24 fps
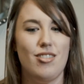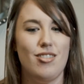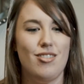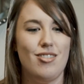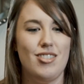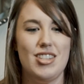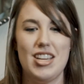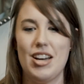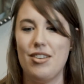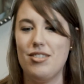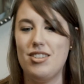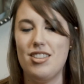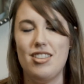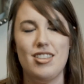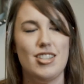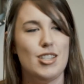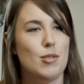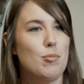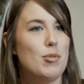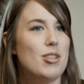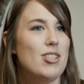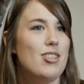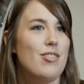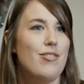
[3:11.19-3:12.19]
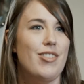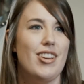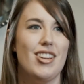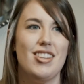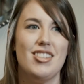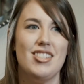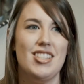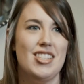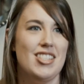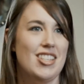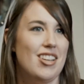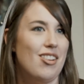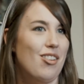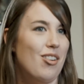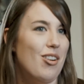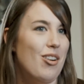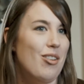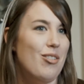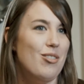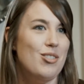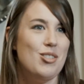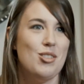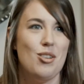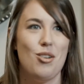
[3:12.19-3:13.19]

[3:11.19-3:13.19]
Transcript: down to the specific detail code.